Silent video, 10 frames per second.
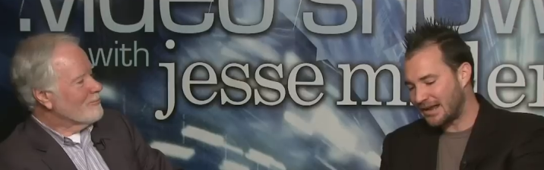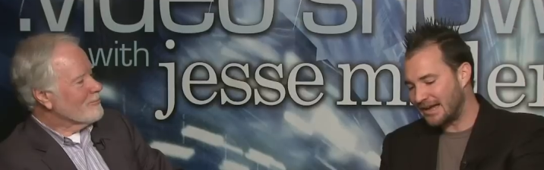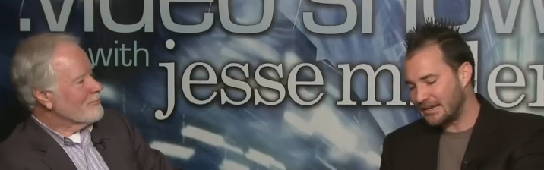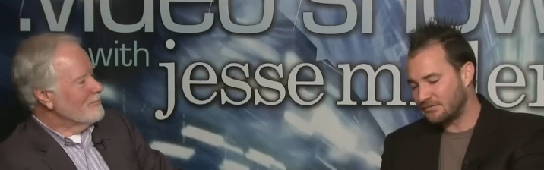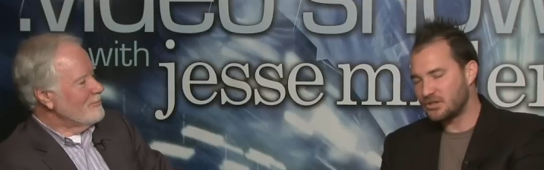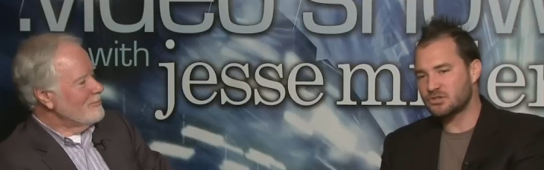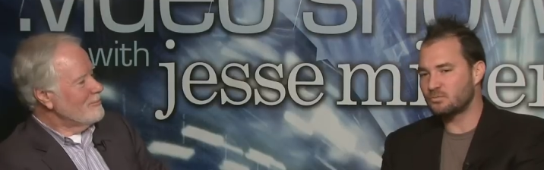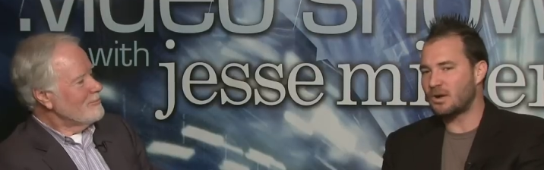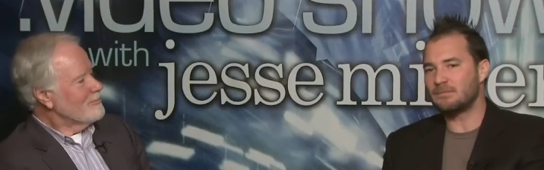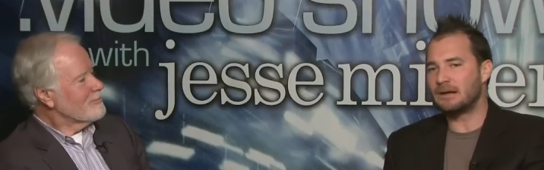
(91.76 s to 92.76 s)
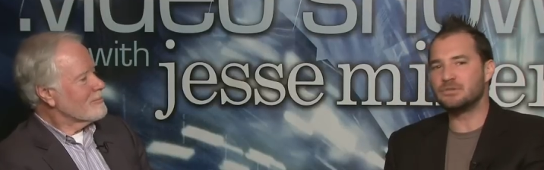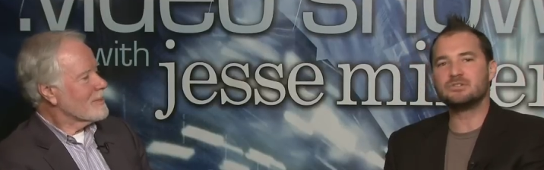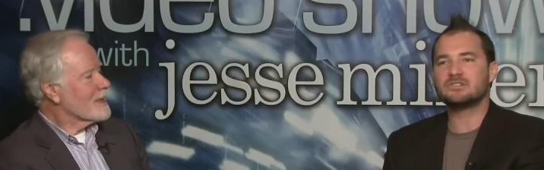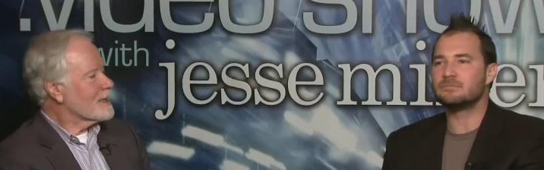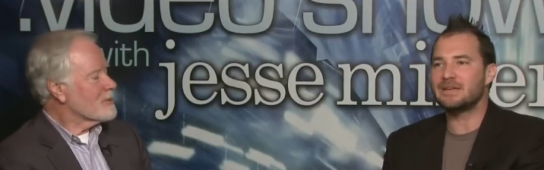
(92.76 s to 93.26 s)
Speaker 1: about high definition, I'm, I'm,
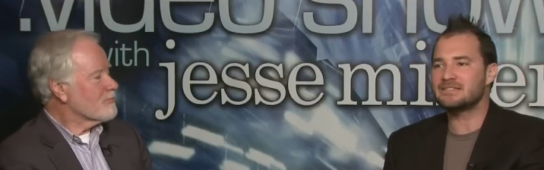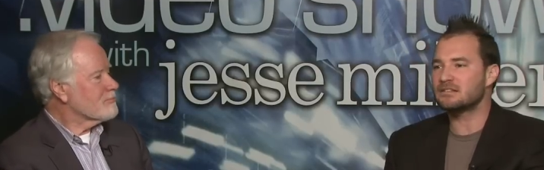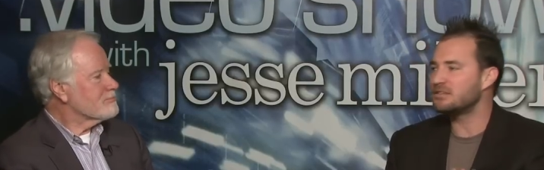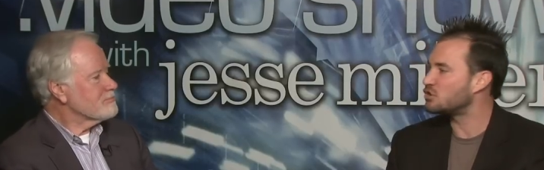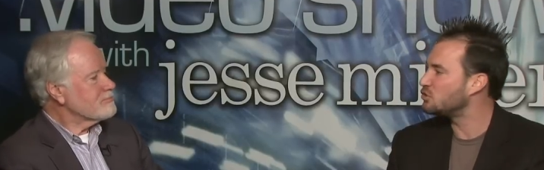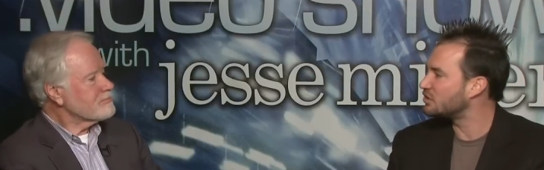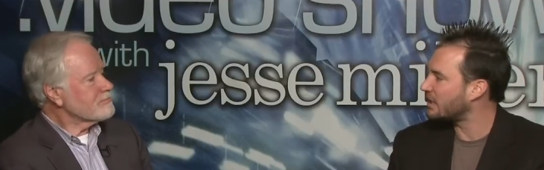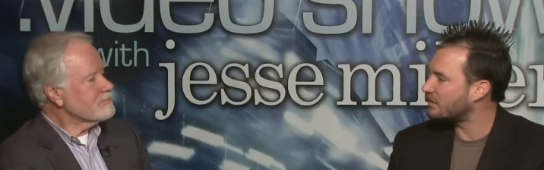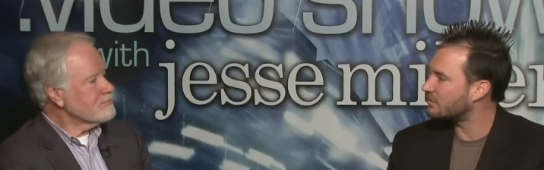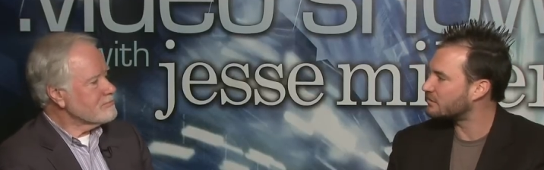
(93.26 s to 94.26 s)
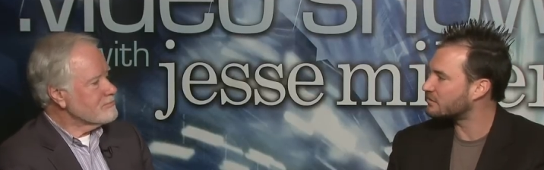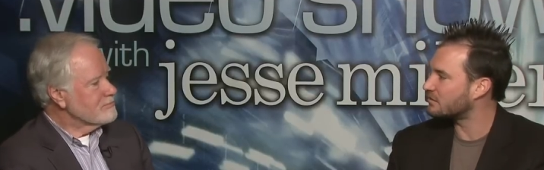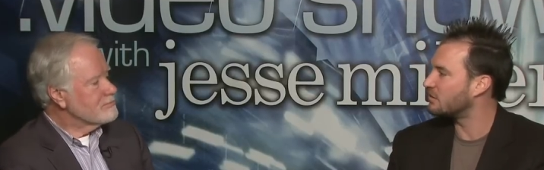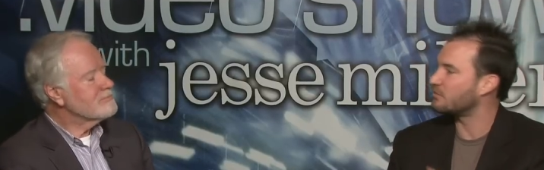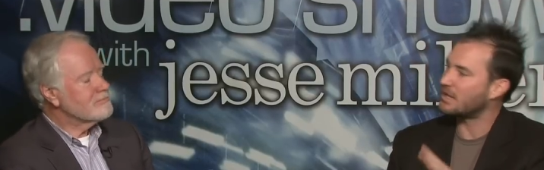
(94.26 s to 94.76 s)
used to basically two
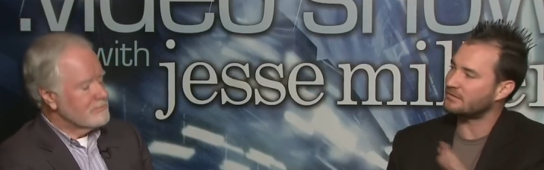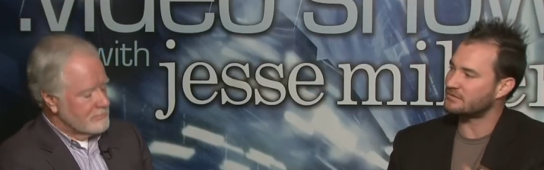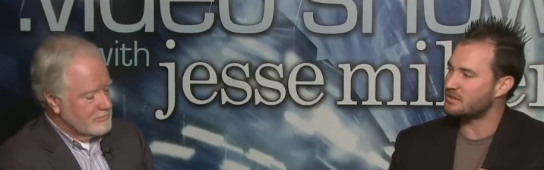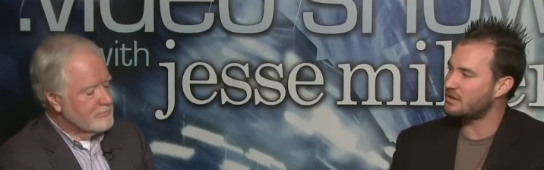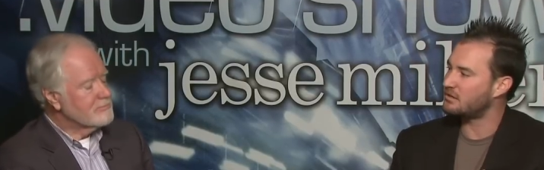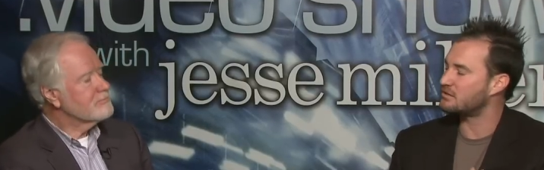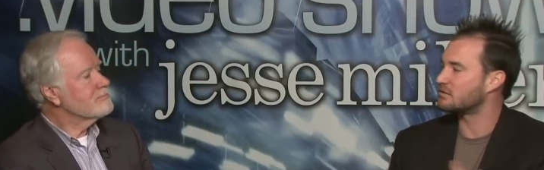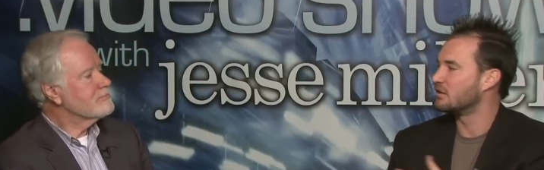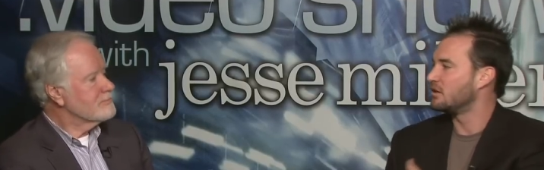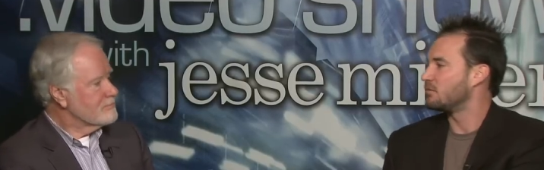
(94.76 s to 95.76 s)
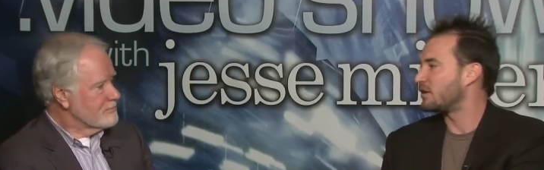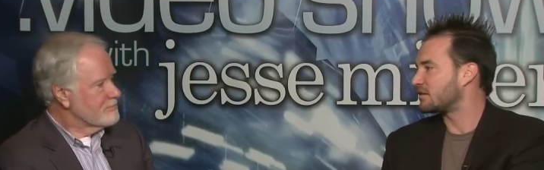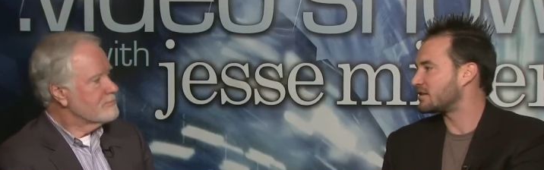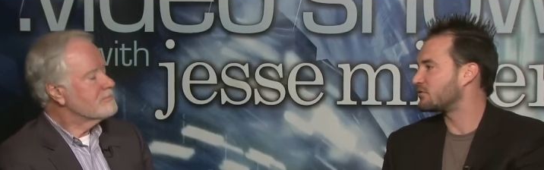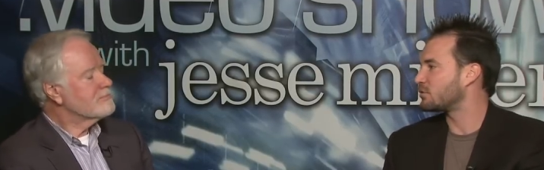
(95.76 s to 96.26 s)
standards. You know, we have got the 1080s, we
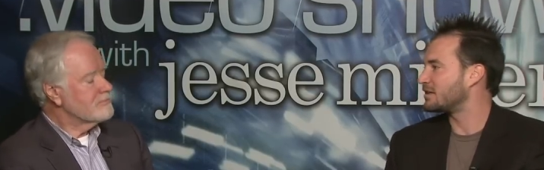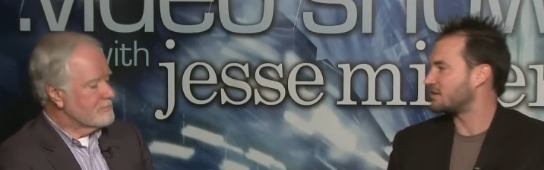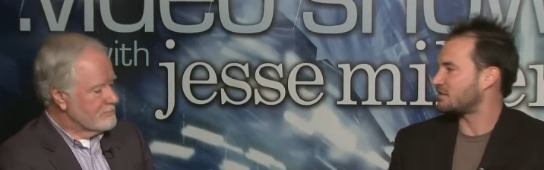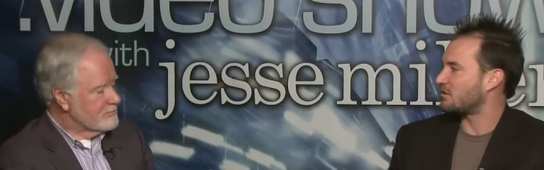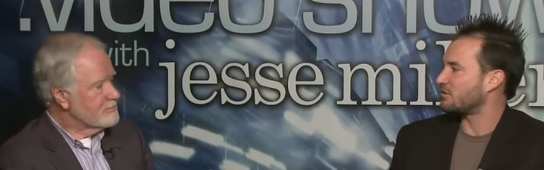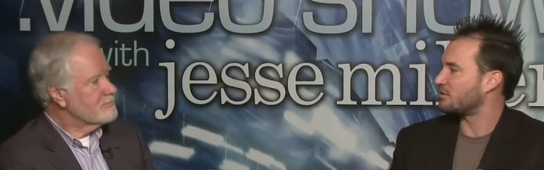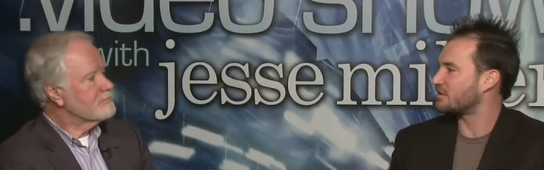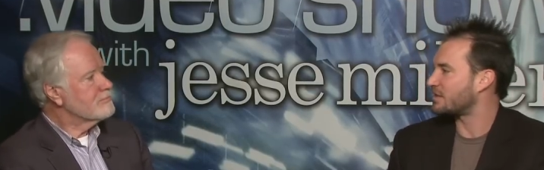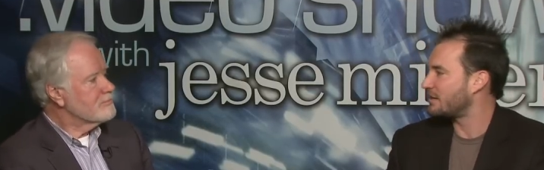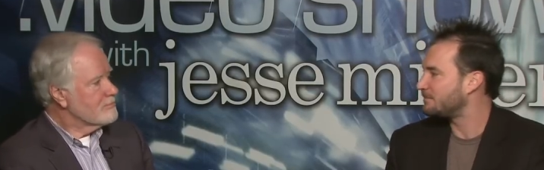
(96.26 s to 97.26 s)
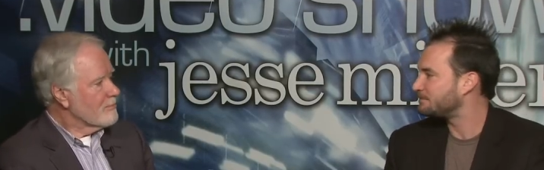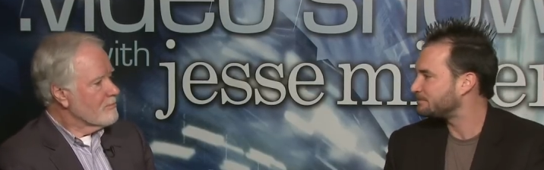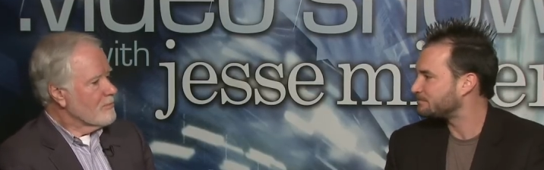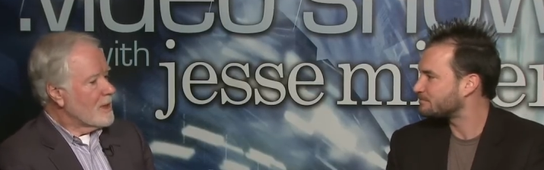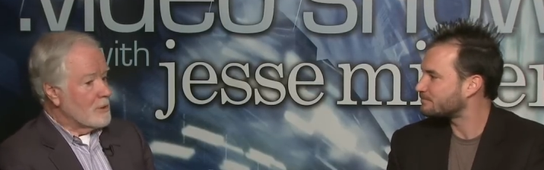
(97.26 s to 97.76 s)
have got the 720s. That's all your design.
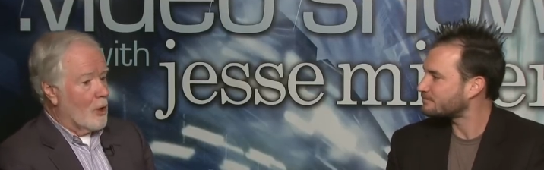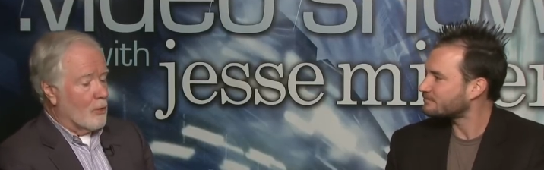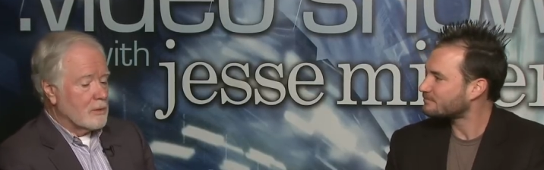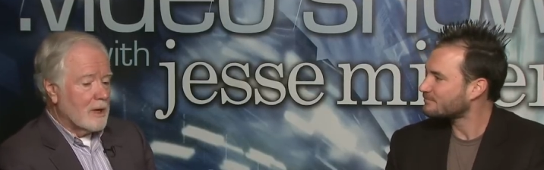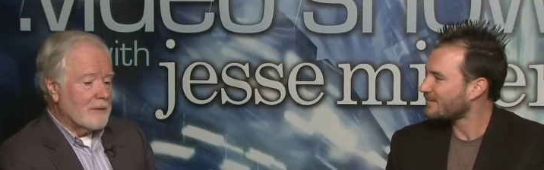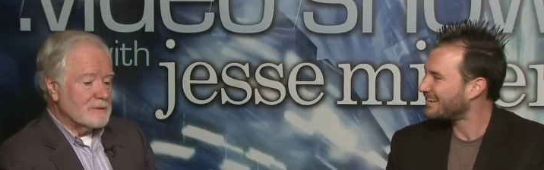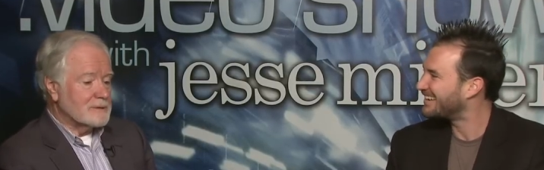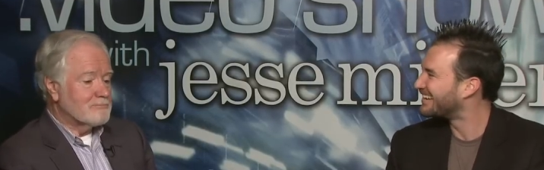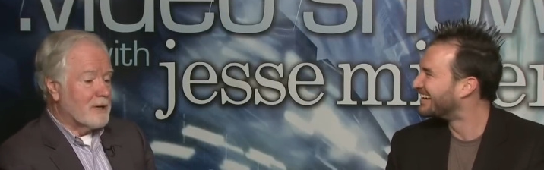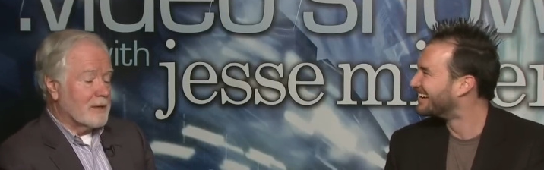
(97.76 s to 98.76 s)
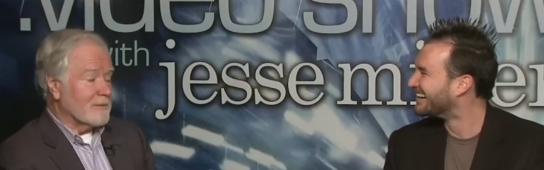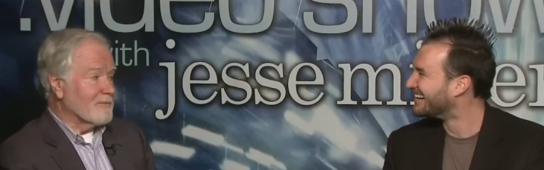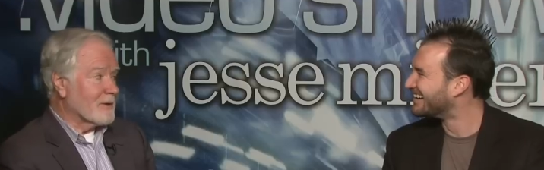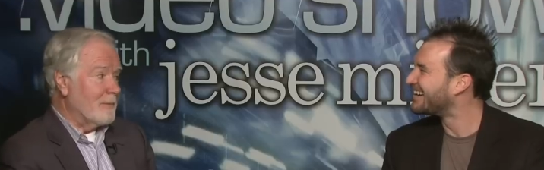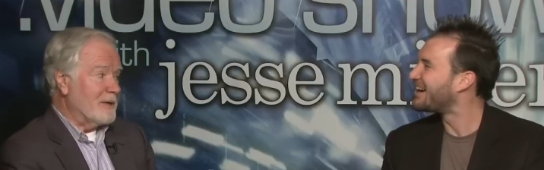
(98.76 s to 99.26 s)
Speaker 2: No, I was part of a